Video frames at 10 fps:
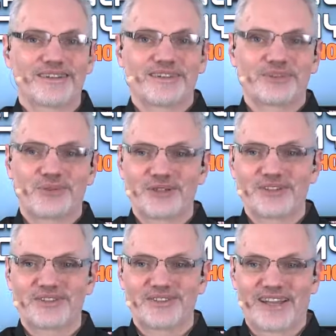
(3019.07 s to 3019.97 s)
This
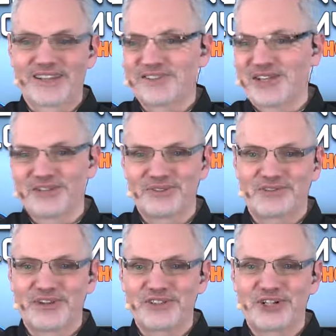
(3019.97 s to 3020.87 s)
was, like I said, this was a
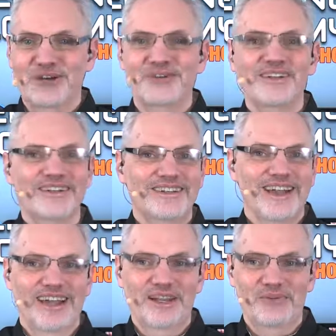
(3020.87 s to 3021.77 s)
fun show,
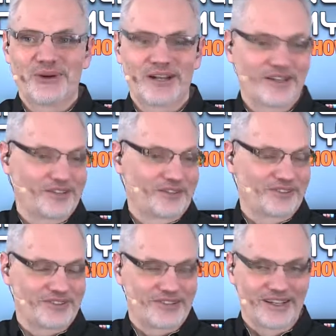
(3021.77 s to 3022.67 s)
and it
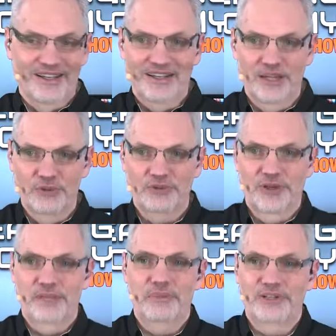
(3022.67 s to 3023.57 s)
was
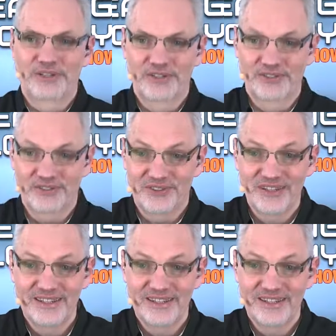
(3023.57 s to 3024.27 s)
great because